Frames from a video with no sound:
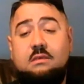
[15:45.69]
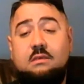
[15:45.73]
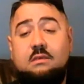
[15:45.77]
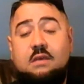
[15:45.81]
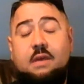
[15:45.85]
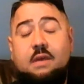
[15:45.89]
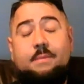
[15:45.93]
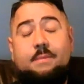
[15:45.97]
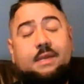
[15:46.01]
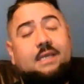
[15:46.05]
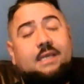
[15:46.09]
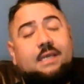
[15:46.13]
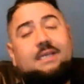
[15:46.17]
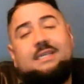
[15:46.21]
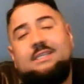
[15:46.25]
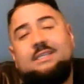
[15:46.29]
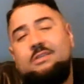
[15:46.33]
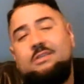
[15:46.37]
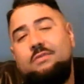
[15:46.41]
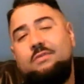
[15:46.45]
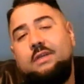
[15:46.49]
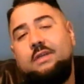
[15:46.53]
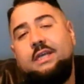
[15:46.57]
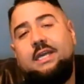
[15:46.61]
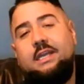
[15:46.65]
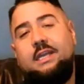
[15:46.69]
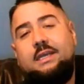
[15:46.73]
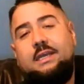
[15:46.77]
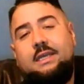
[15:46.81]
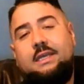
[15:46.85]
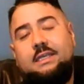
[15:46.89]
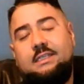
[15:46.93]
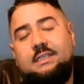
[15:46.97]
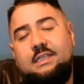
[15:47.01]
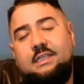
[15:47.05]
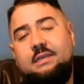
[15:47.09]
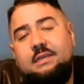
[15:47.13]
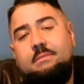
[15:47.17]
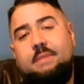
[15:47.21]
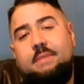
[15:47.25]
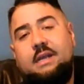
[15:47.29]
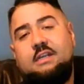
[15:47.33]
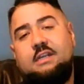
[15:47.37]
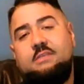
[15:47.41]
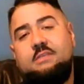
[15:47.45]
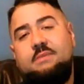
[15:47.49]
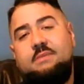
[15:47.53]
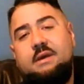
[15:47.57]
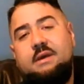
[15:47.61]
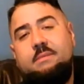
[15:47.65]
I mean, he doesn't really get easily
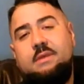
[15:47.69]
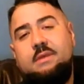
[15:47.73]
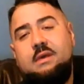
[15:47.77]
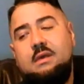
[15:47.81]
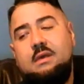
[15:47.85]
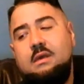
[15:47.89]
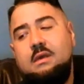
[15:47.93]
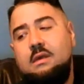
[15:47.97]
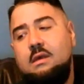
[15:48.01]
embarrassed by me,